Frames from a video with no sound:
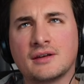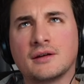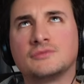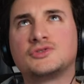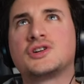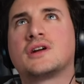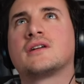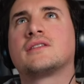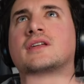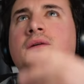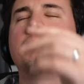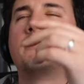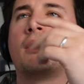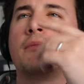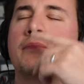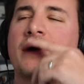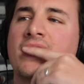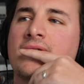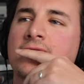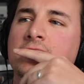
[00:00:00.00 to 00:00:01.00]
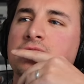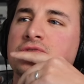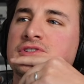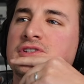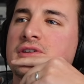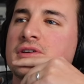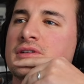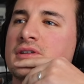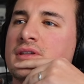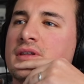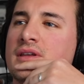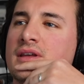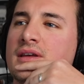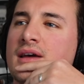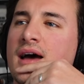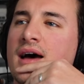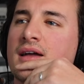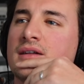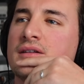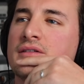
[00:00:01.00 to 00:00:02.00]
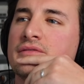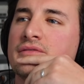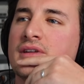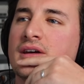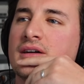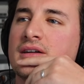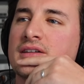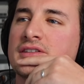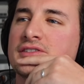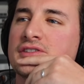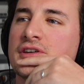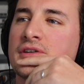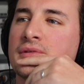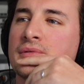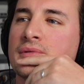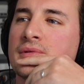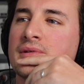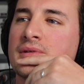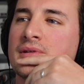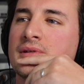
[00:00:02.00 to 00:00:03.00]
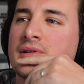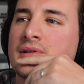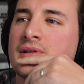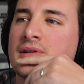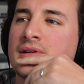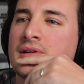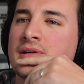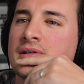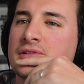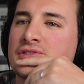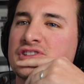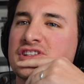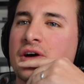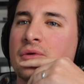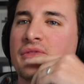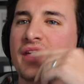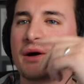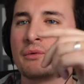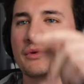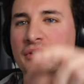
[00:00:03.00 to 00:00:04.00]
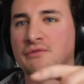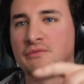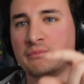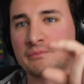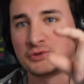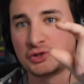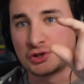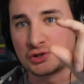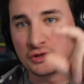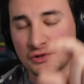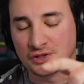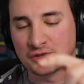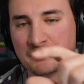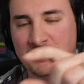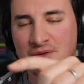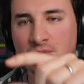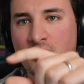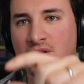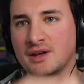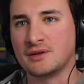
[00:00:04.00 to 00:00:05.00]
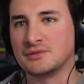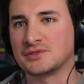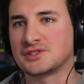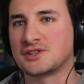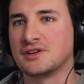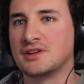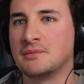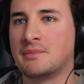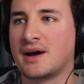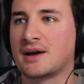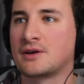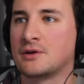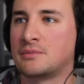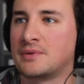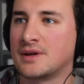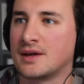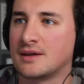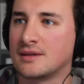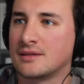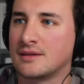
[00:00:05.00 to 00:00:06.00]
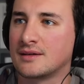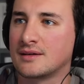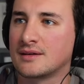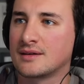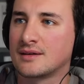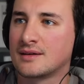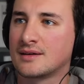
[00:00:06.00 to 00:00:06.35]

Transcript: I'm trying to think. Bob Backlund returned at the end of '92, so that would have just been when he was turning back up again. I think.